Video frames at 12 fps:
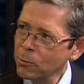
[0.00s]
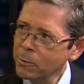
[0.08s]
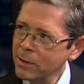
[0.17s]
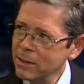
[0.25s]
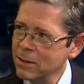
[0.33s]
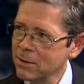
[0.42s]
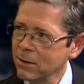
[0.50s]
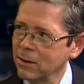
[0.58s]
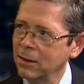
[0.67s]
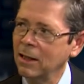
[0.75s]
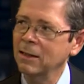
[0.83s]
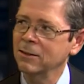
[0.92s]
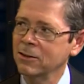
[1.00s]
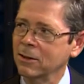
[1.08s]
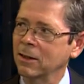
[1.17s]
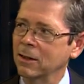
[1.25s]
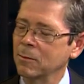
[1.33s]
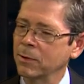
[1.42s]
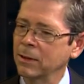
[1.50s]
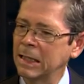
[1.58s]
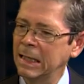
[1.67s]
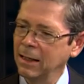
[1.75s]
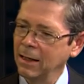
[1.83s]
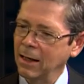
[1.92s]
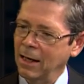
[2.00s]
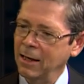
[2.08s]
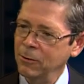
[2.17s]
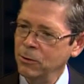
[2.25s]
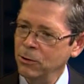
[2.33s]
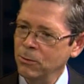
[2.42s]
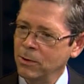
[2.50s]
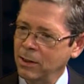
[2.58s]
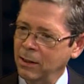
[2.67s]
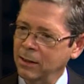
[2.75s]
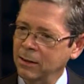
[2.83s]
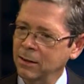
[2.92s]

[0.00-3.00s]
pieces of the landscape, how you can